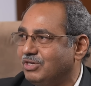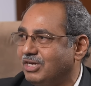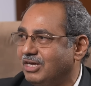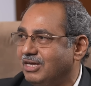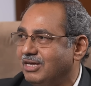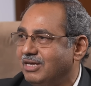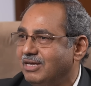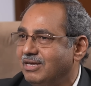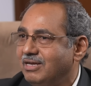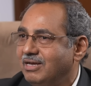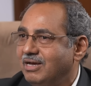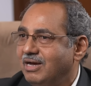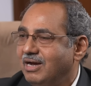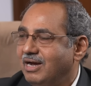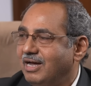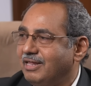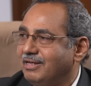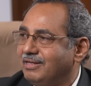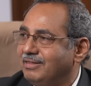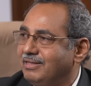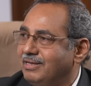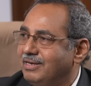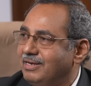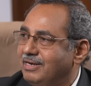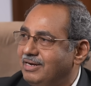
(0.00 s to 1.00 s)
I
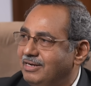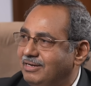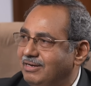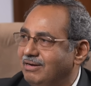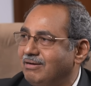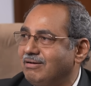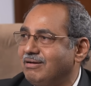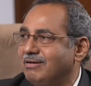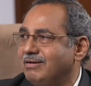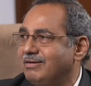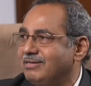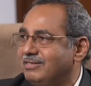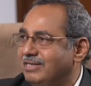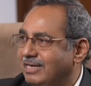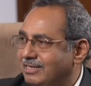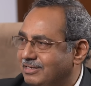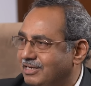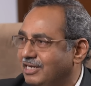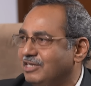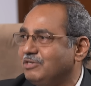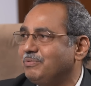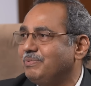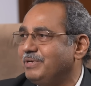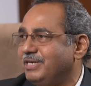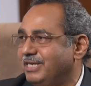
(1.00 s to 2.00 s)
think the return on that
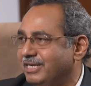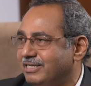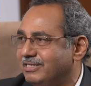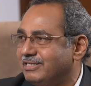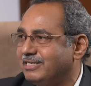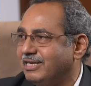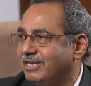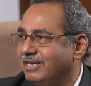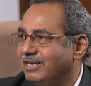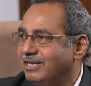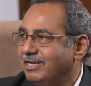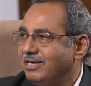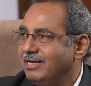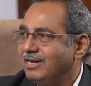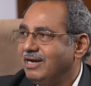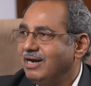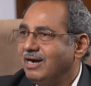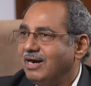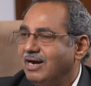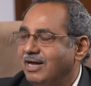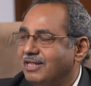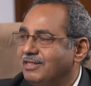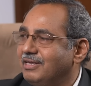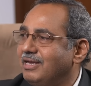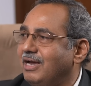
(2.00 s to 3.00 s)
experience,
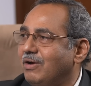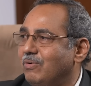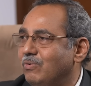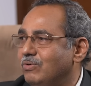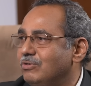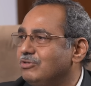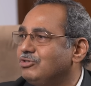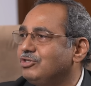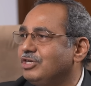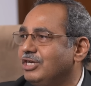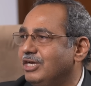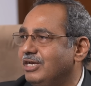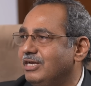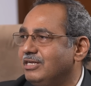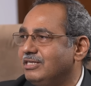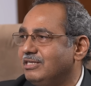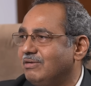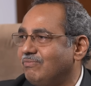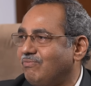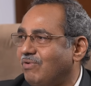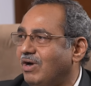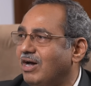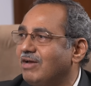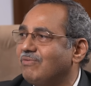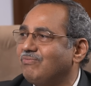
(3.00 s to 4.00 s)
I think I would say
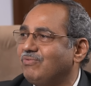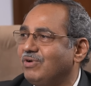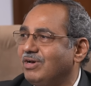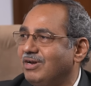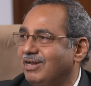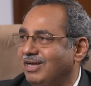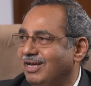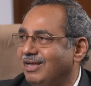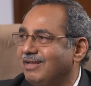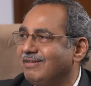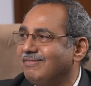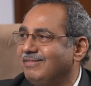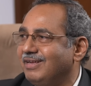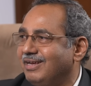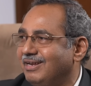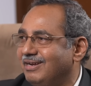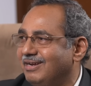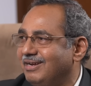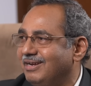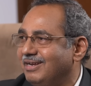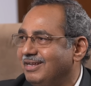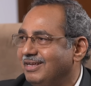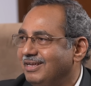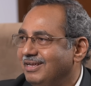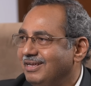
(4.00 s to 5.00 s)
is far, far higher
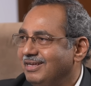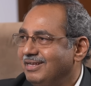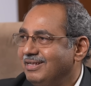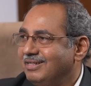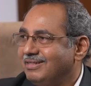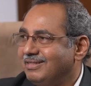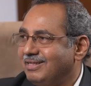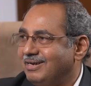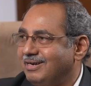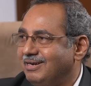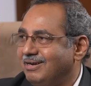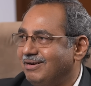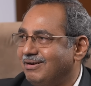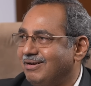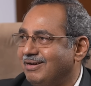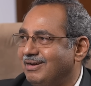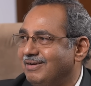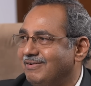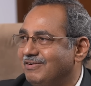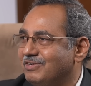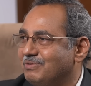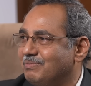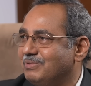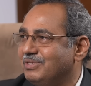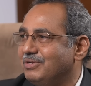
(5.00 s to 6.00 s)
than the return on
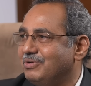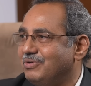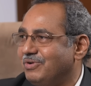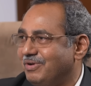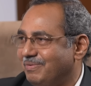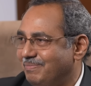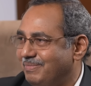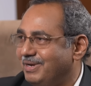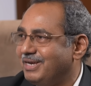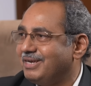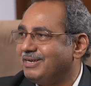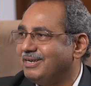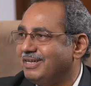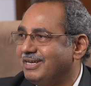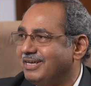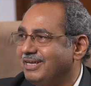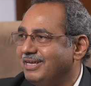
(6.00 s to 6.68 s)
investment that you have made.